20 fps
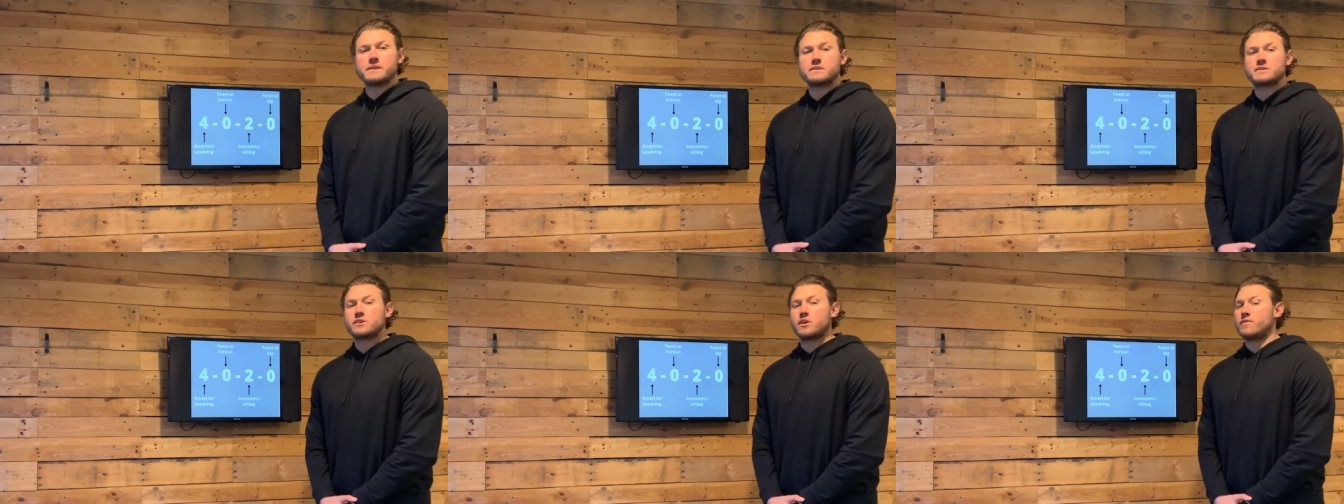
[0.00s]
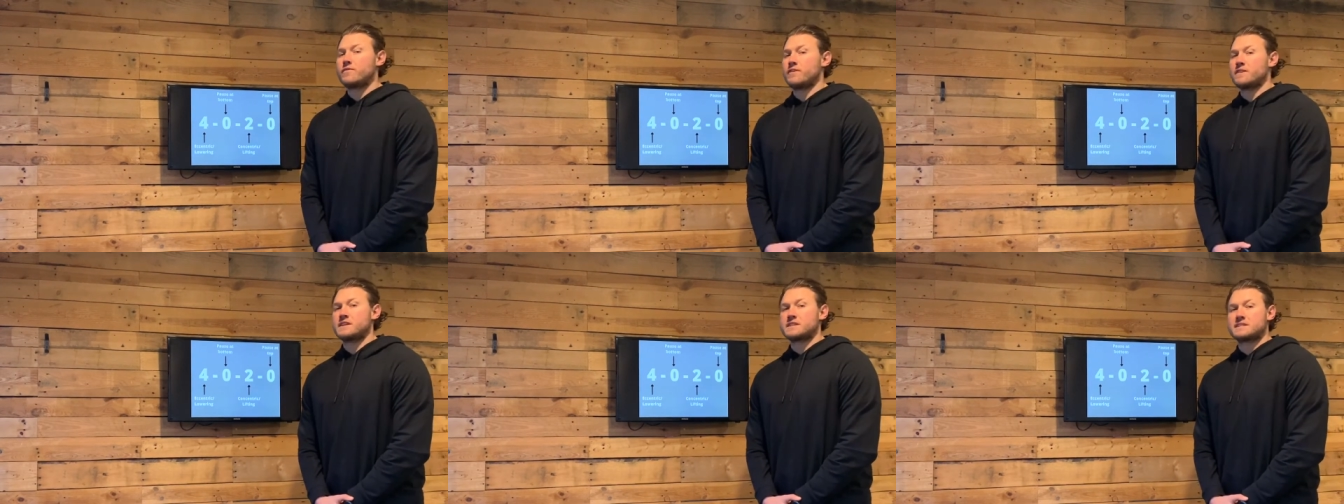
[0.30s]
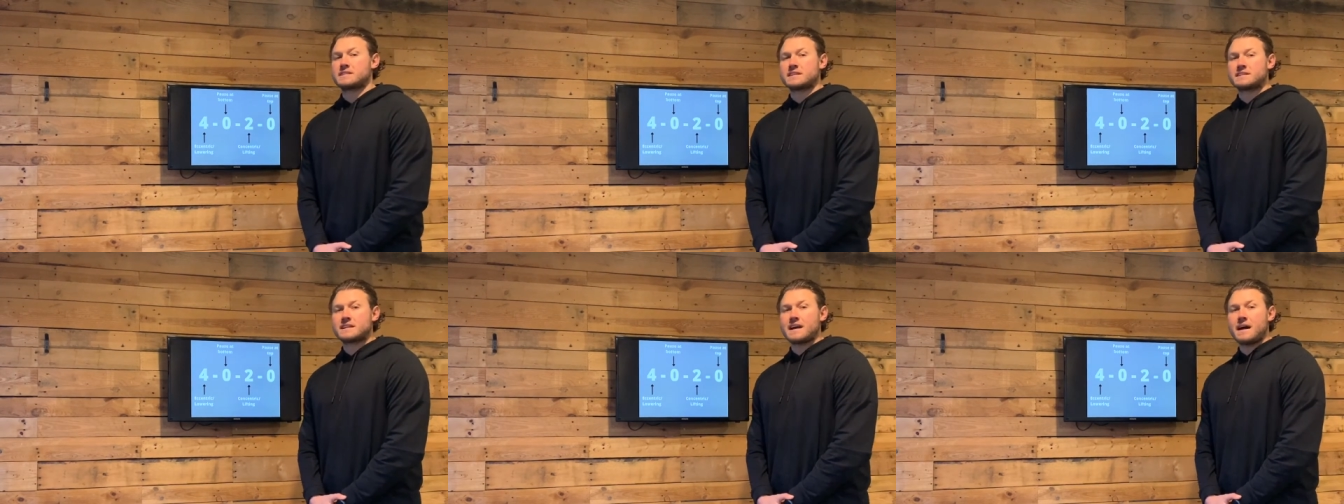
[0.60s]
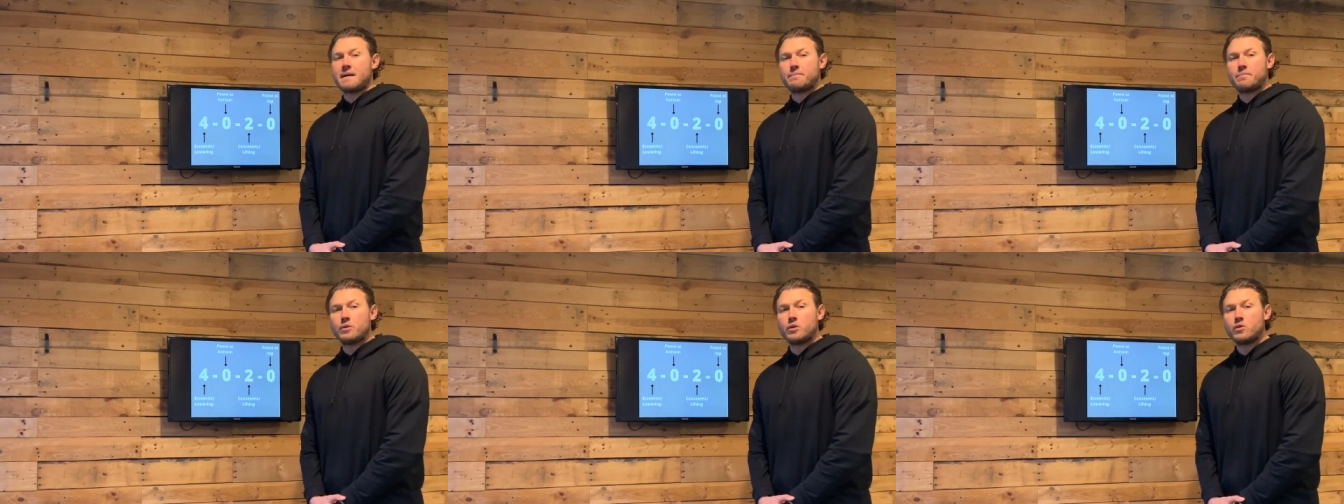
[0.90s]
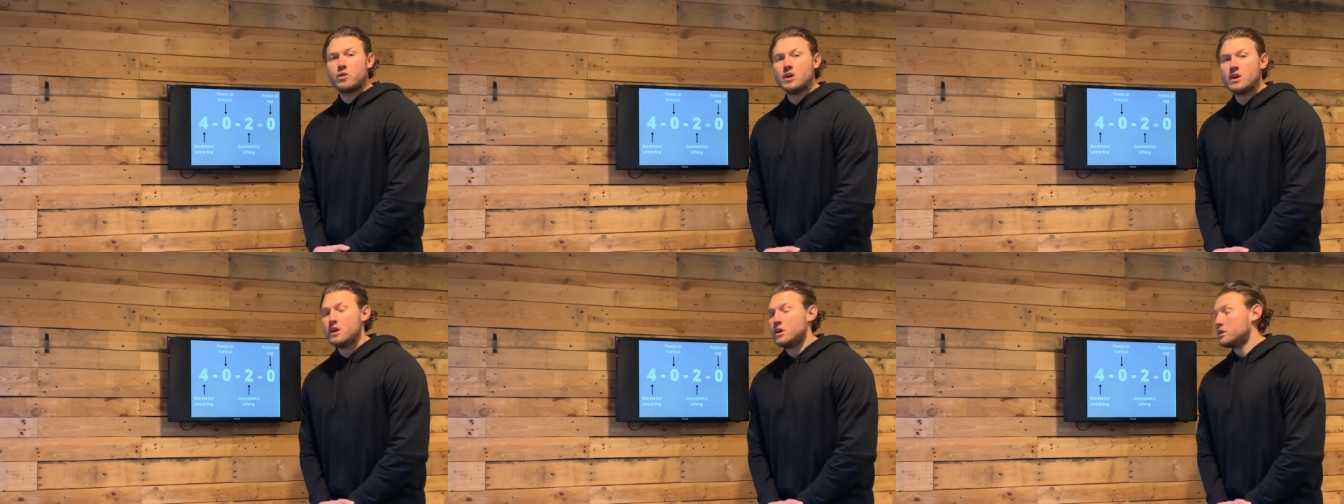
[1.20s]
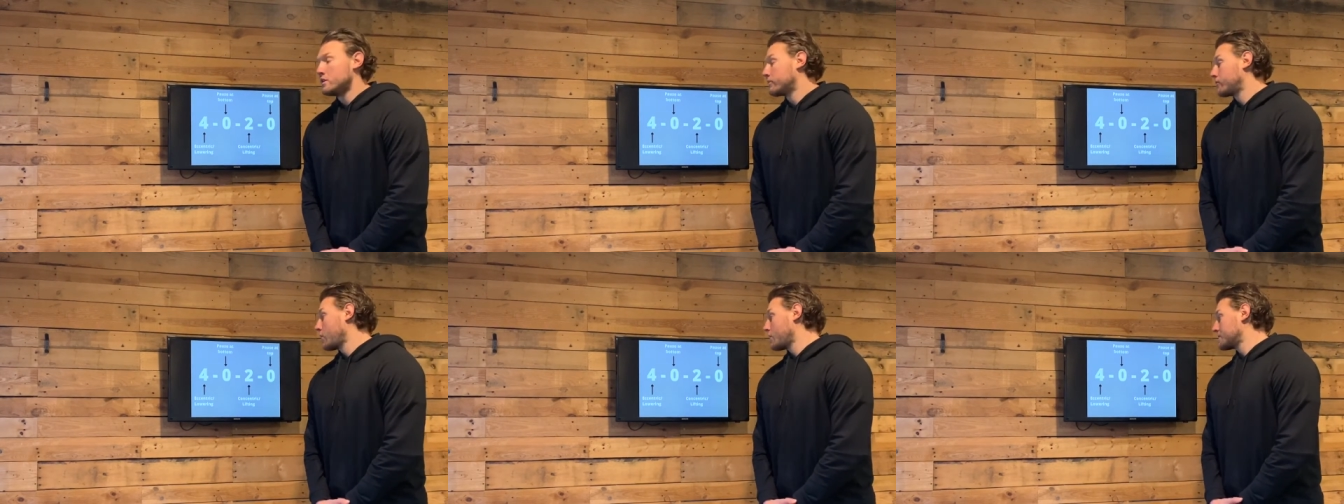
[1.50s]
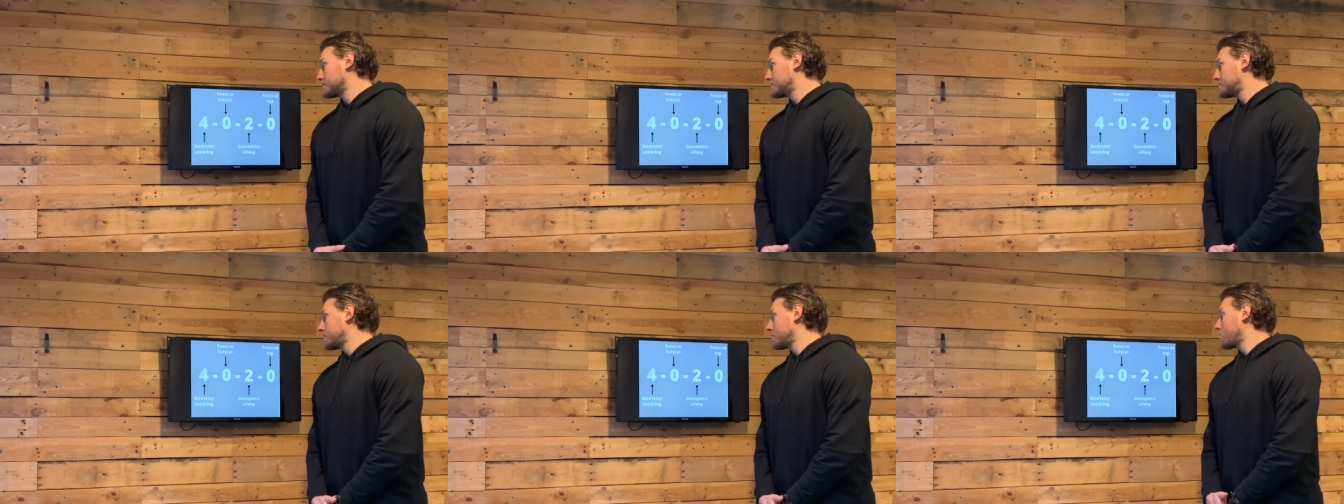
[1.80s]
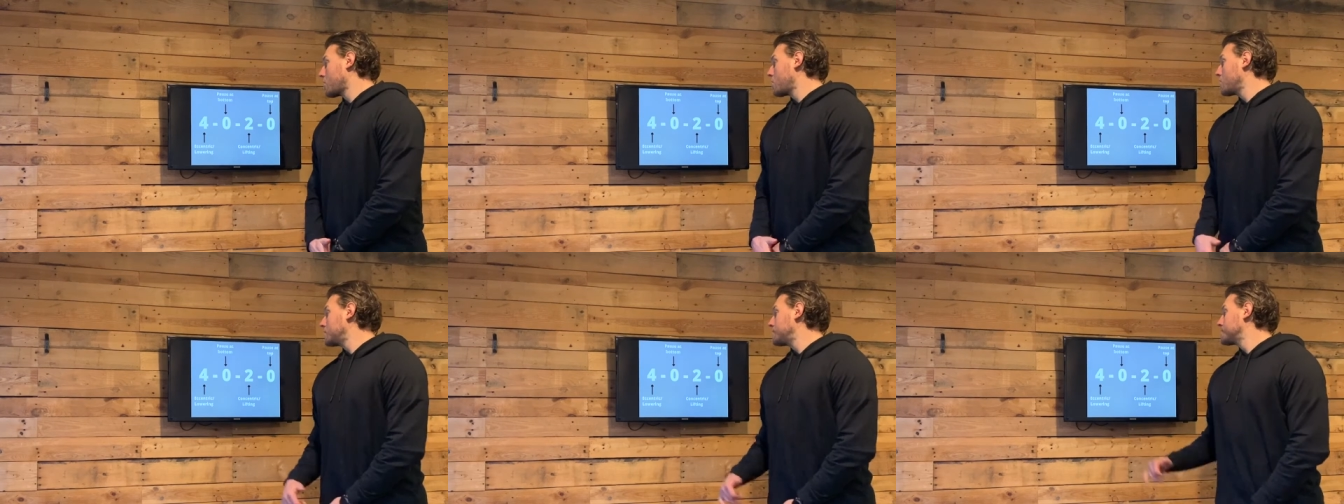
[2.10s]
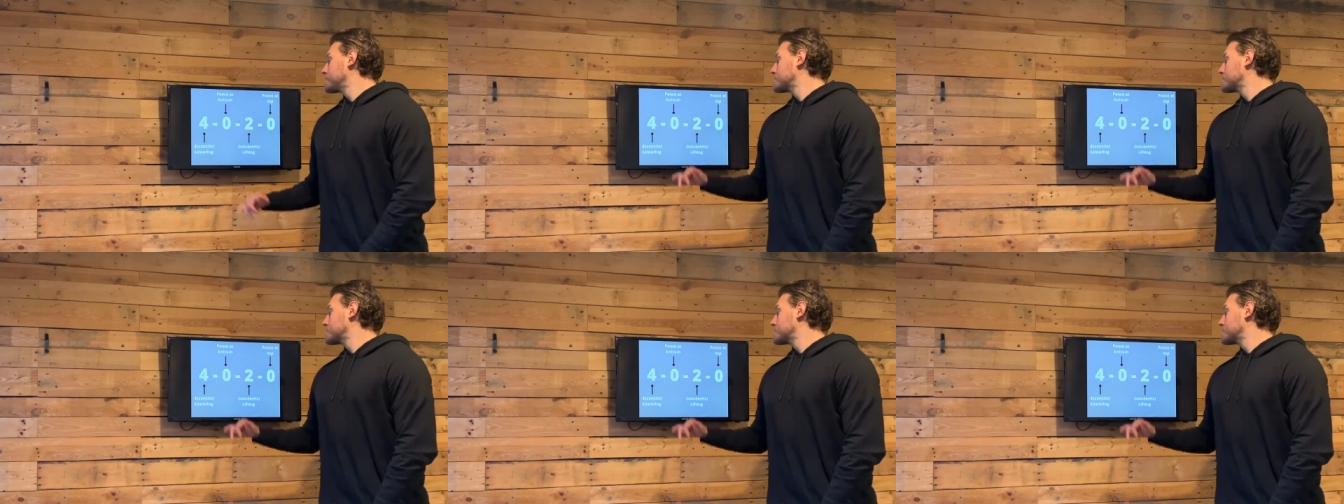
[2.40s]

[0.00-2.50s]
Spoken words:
So for this example, you've got a 0.